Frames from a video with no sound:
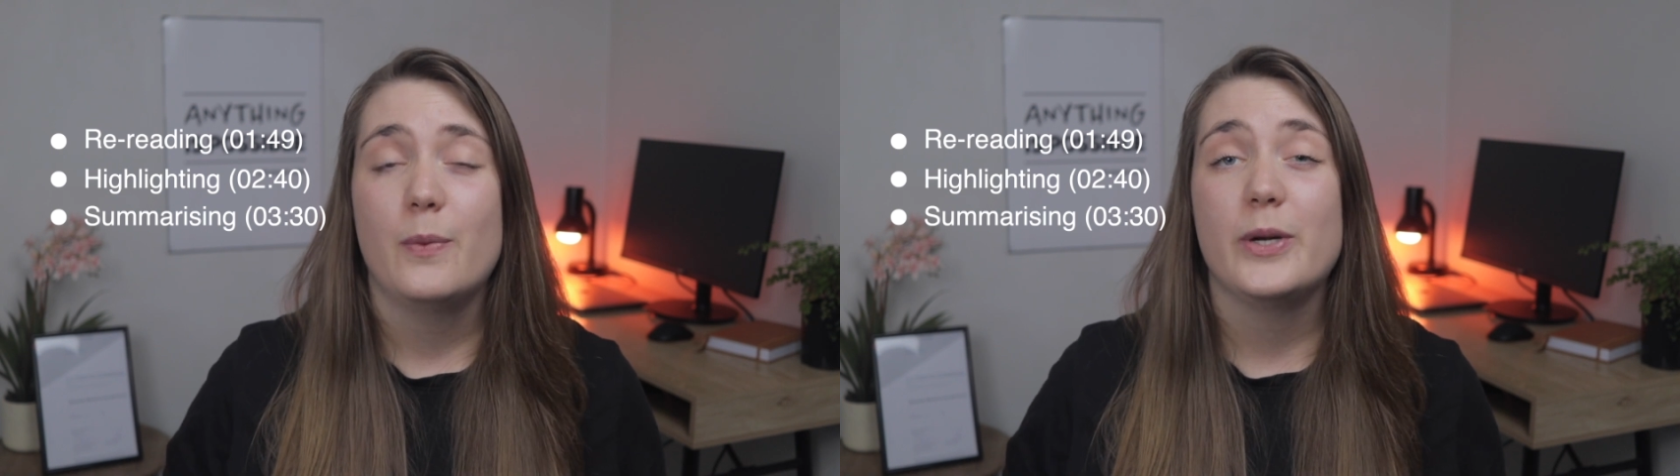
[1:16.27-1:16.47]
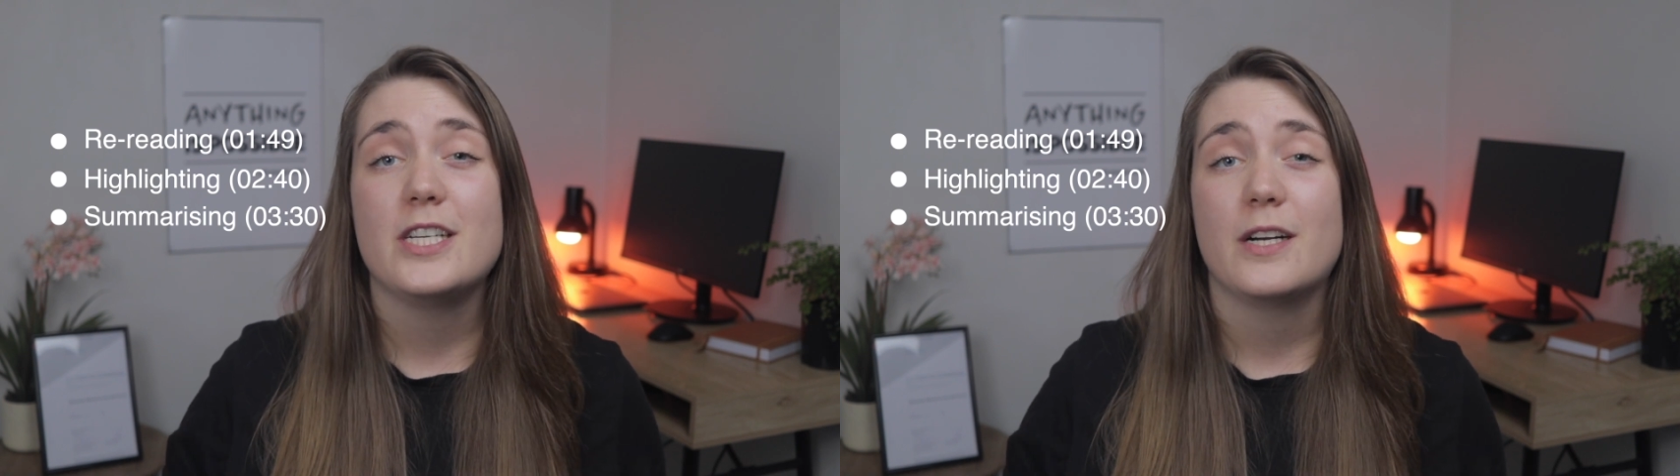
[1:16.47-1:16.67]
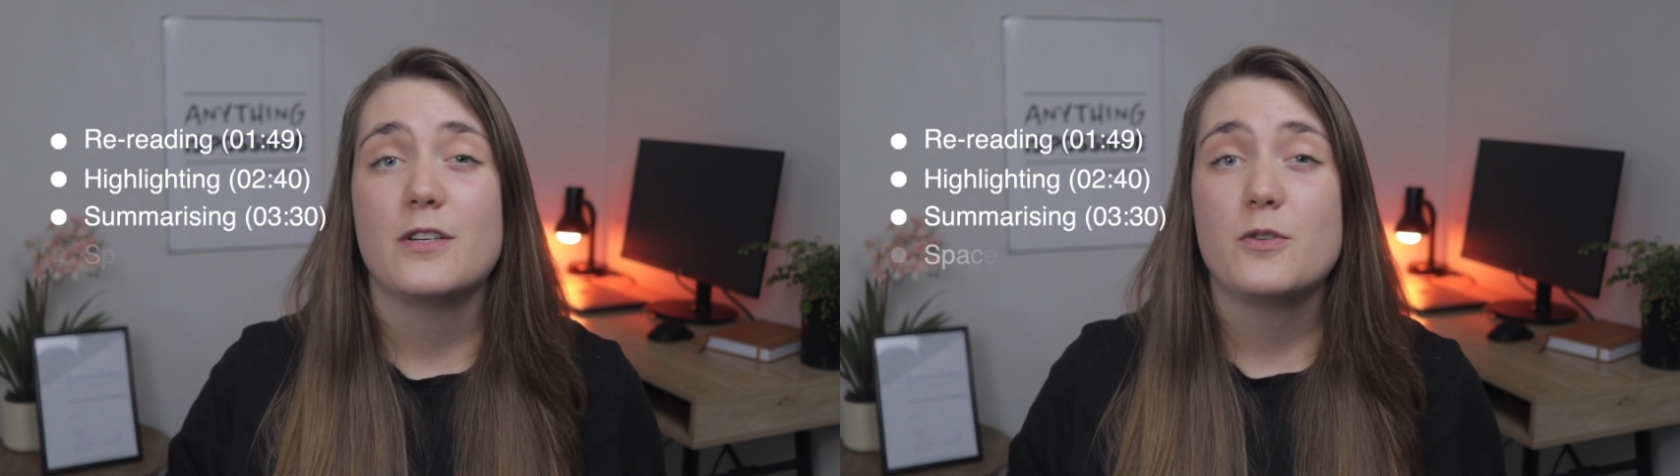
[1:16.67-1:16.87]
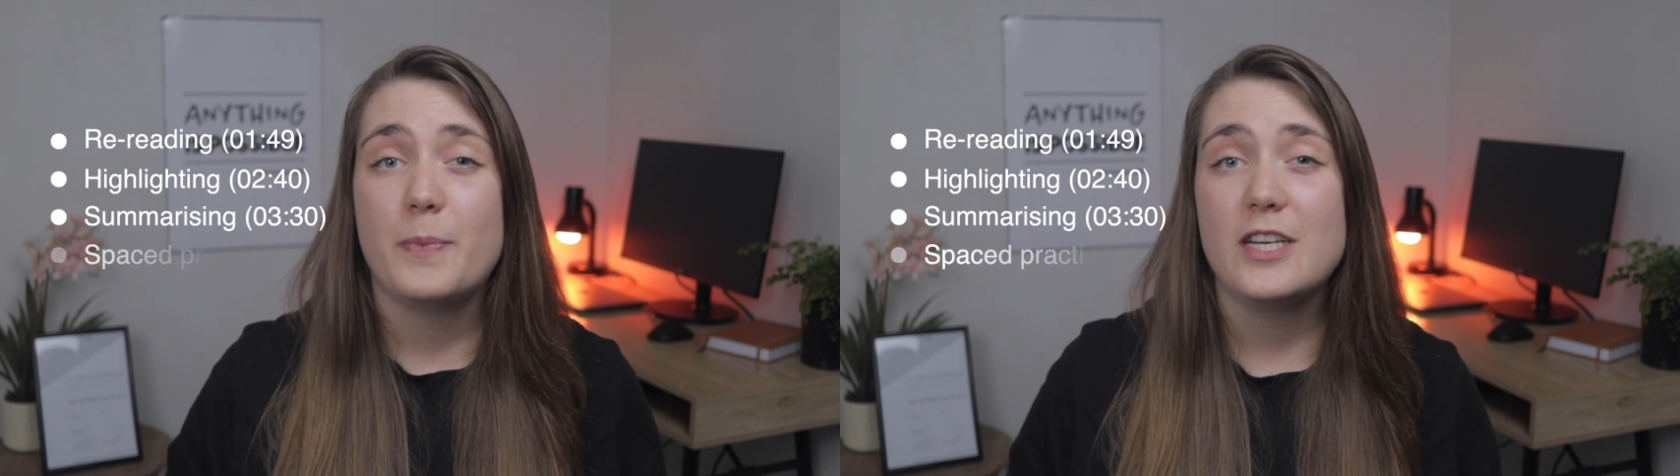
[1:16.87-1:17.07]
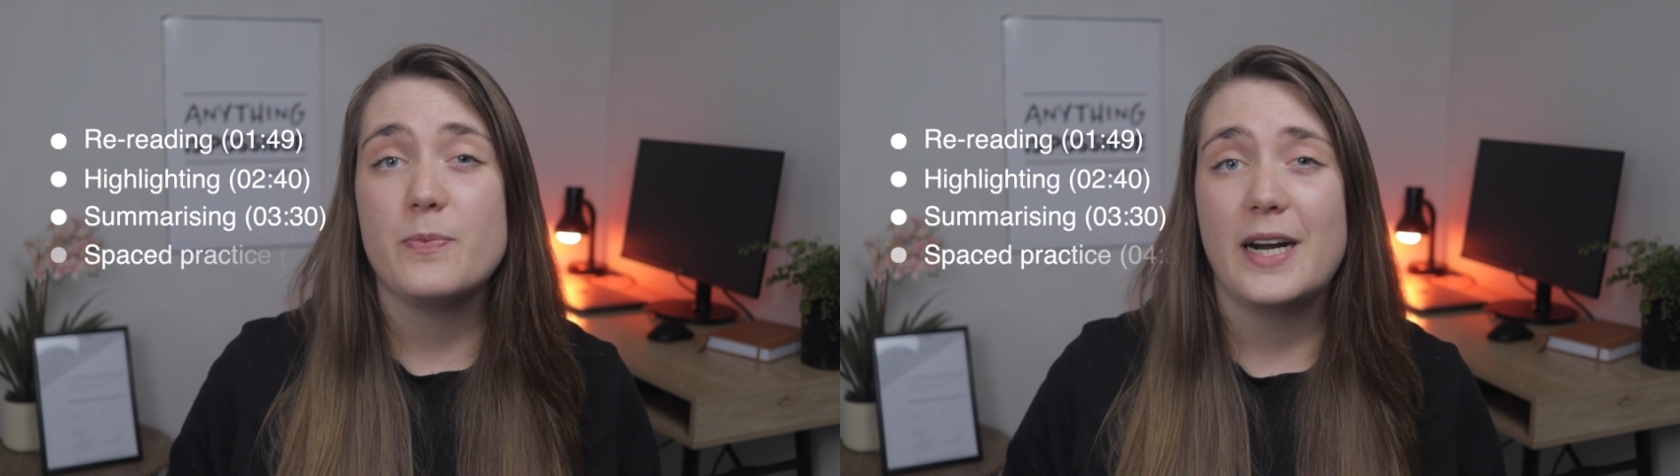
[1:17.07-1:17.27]
which are
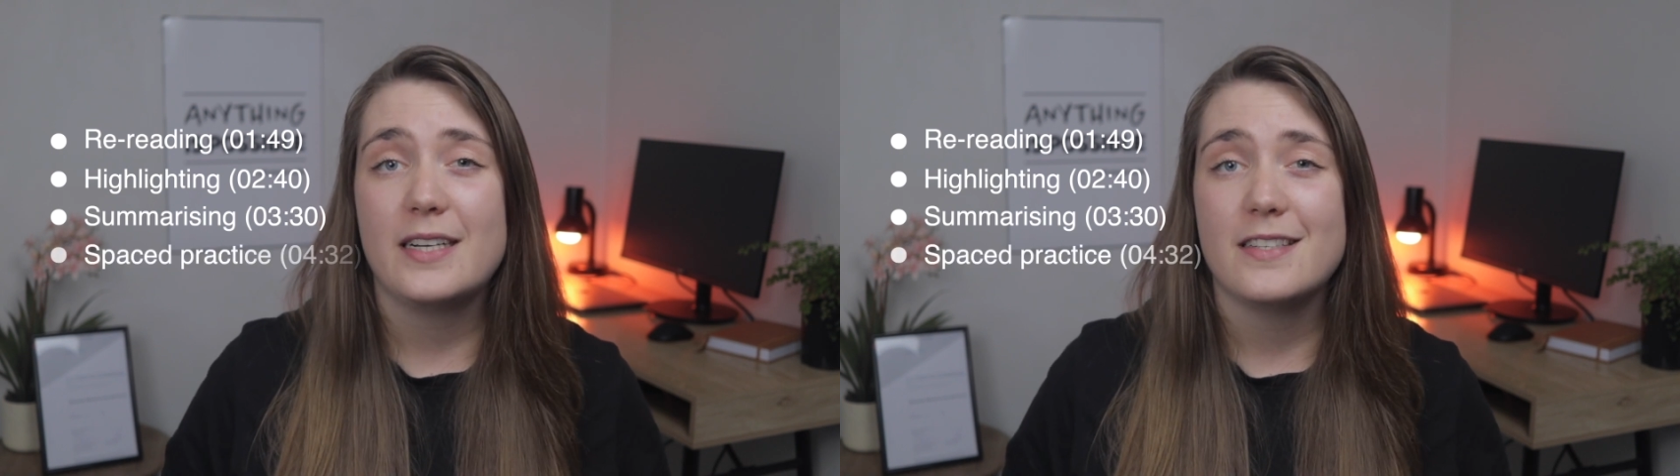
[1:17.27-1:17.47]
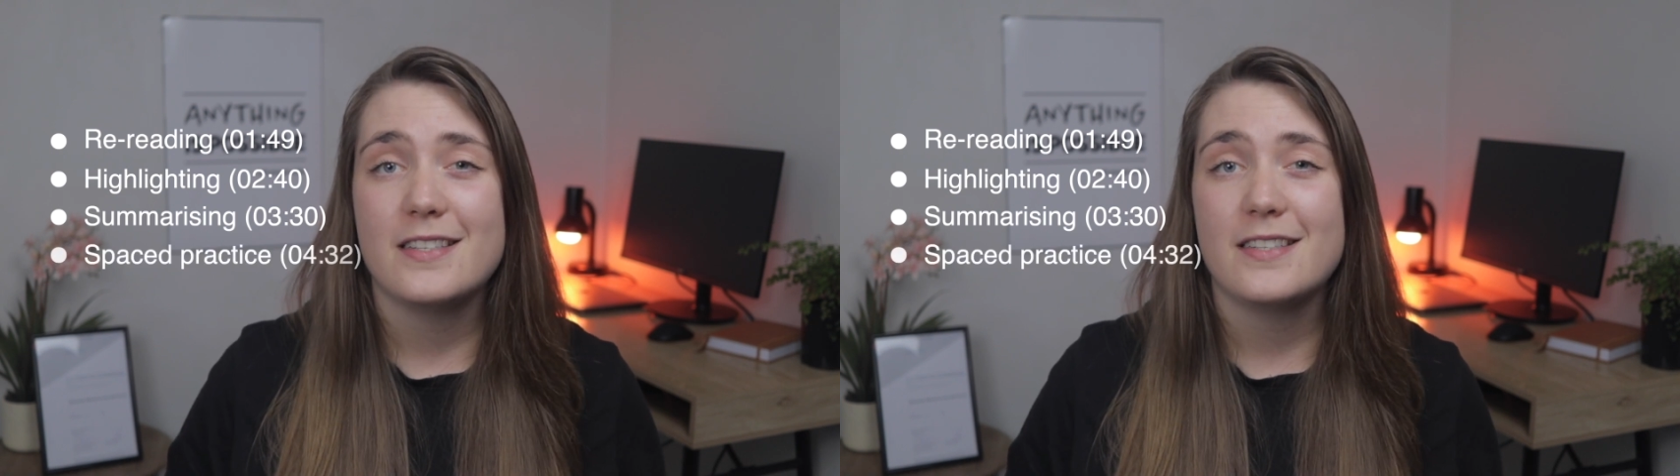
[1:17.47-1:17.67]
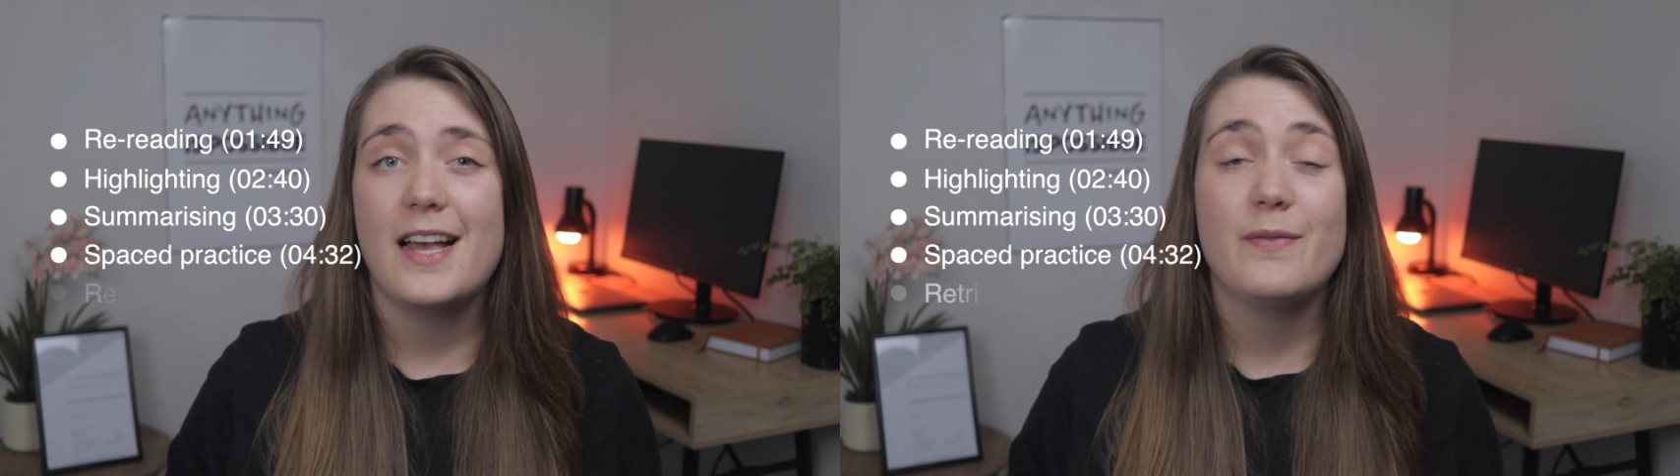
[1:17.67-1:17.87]
space practice